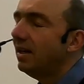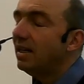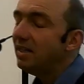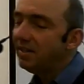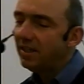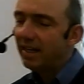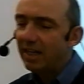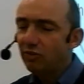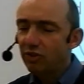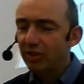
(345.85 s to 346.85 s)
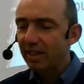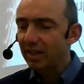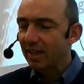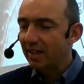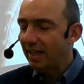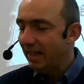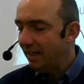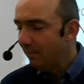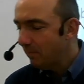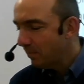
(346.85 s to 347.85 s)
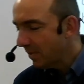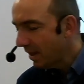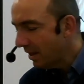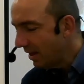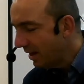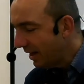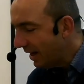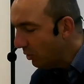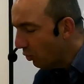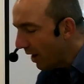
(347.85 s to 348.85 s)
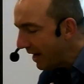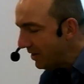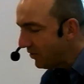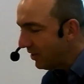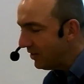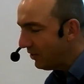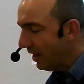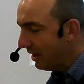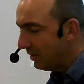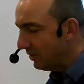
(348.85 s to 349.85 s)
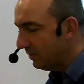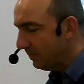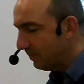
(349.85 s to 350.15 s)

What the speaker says: And isn't it interesting that he weighs these things?